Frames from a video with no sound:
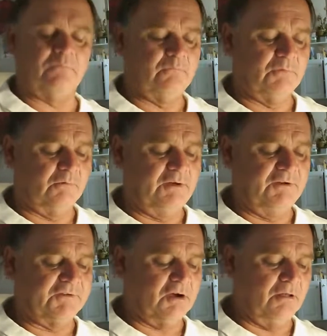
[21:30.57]
But we
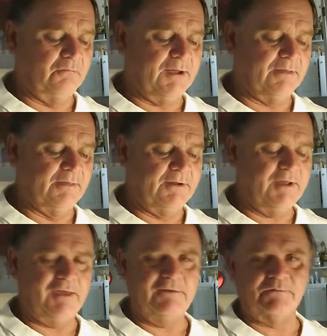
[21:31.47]
used to call him back in the
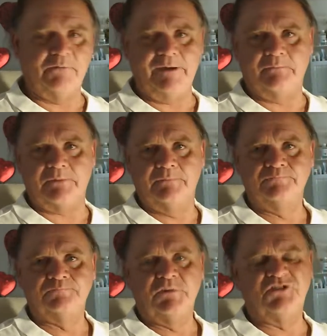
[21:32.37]
day. He's a wimp.
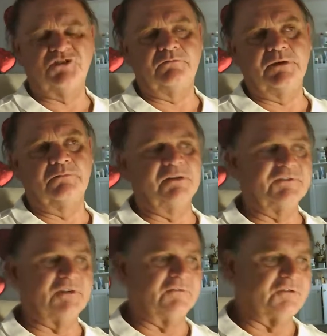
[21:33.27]
Shouldn't be a police
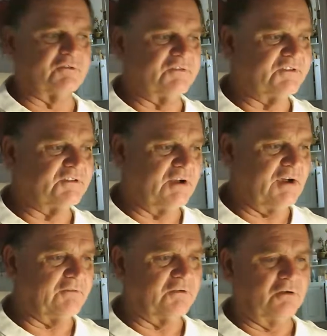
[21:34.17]
officer if she's going to
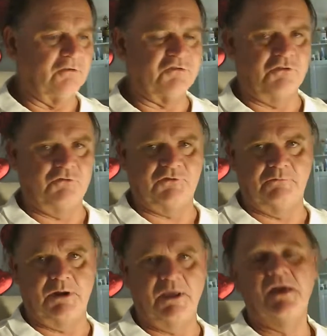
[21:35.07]
have to go shoot
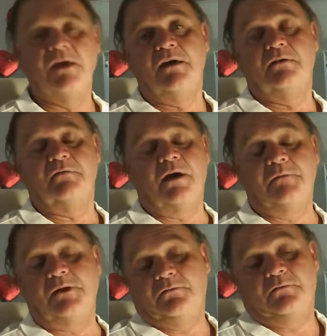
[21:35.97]
somebody. I
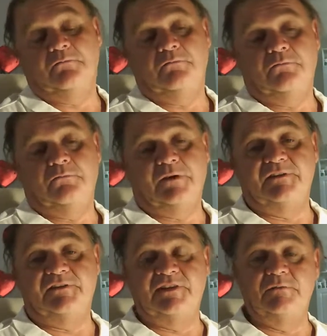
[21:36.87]
mean, what,
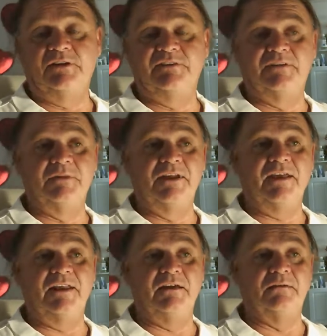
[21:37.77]
did Timmy intimidate
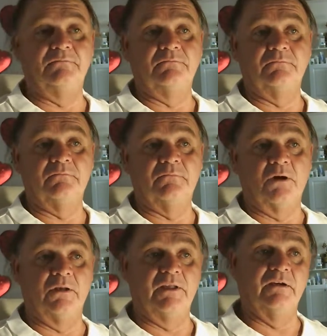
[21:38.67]
him
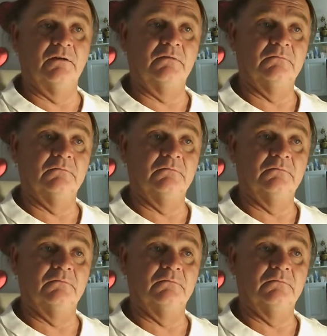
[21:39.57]
earlier?